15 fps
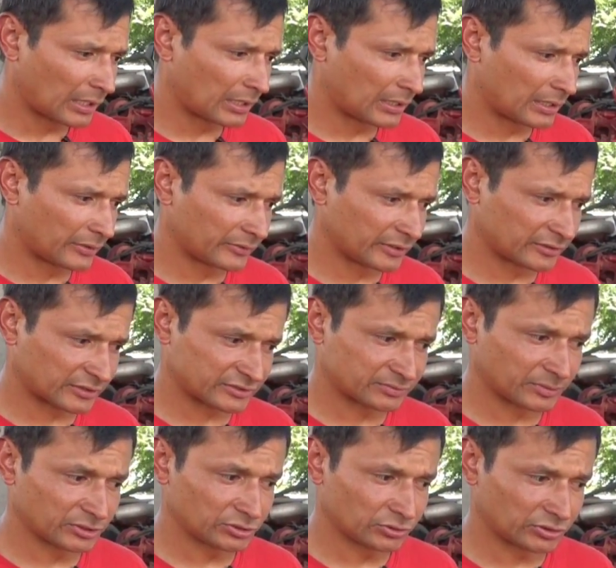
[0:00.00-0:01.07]
Uh, the
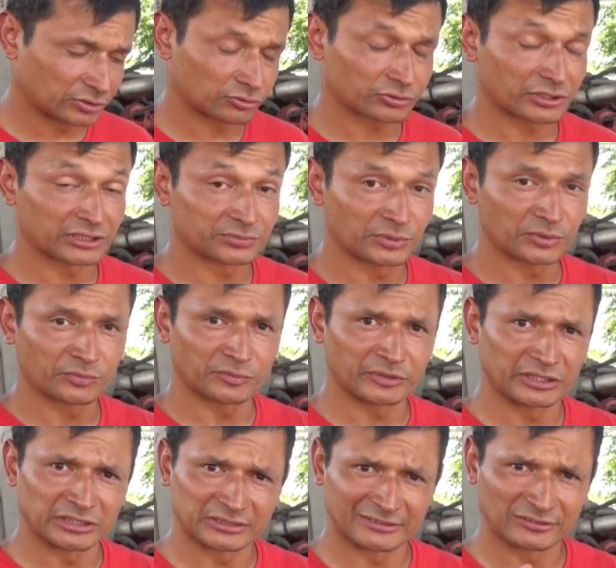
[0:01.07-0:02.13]
transmission, the 13 speed,
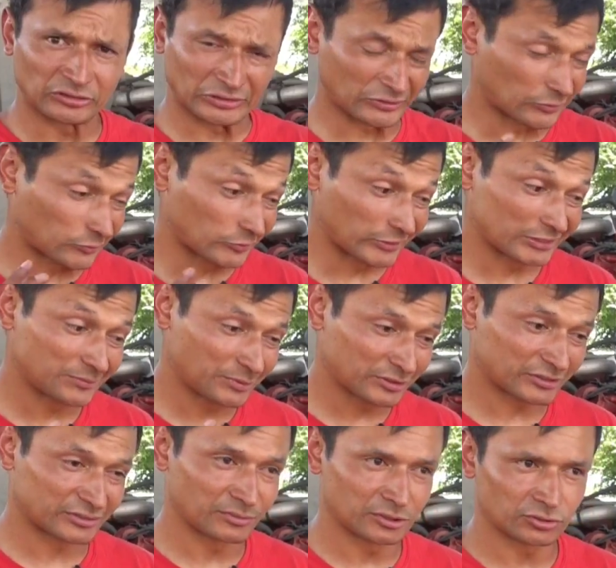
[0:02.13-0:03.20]
uh, the 13
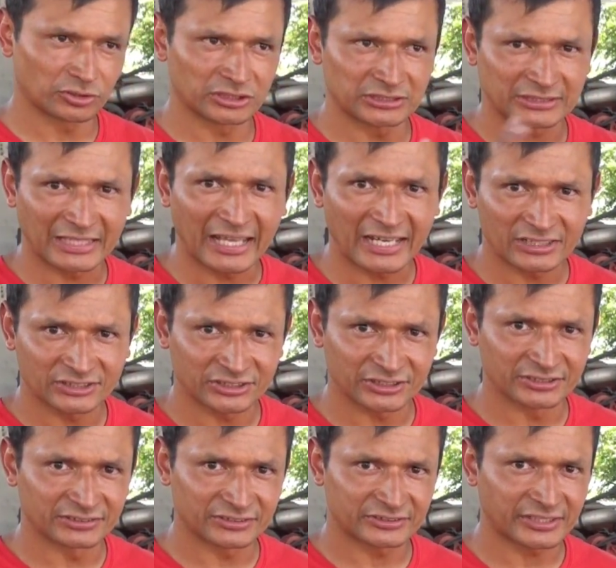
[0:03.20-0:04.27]
speed transmission is
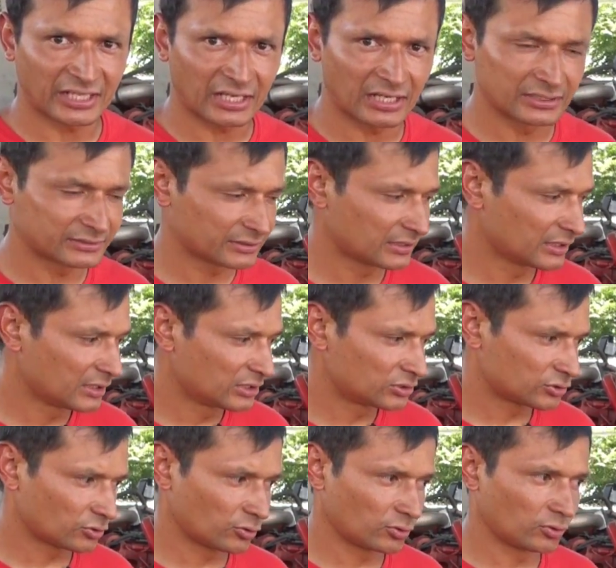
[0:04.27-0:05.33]
larger in size
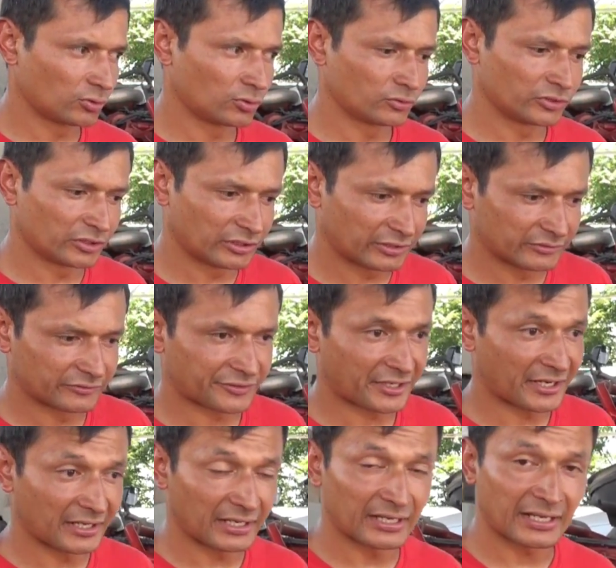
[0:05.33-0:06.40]
so the
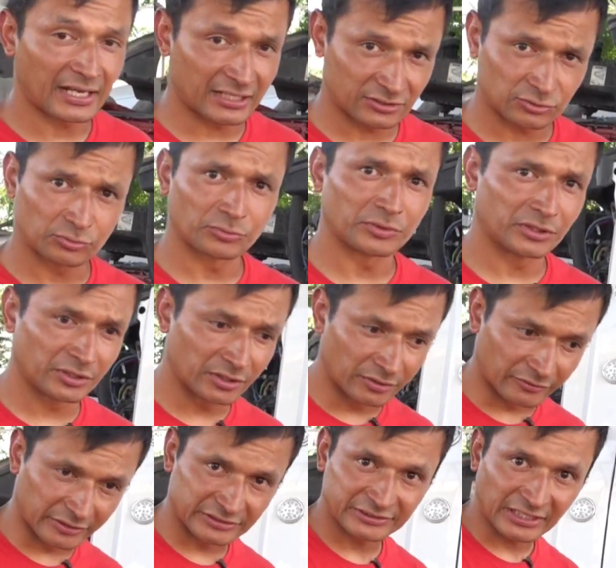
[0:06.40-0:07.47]
dry line has to
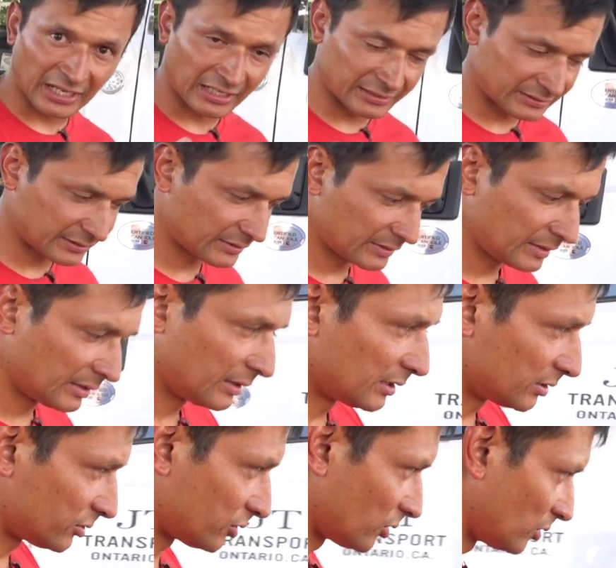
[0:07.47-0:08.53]
be resized
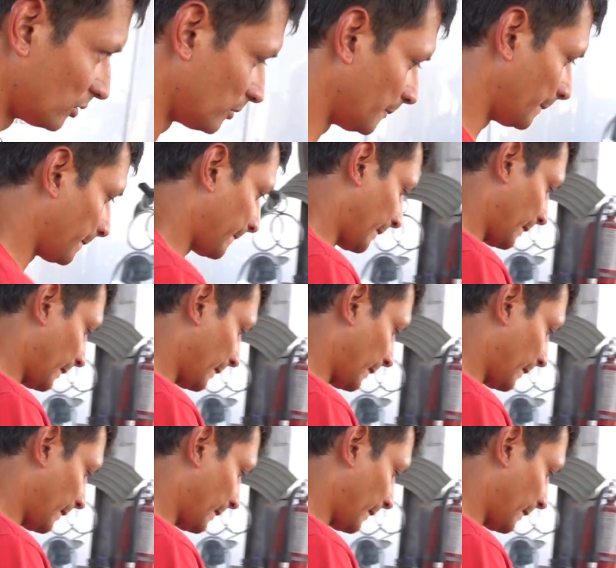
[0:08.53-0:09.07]
so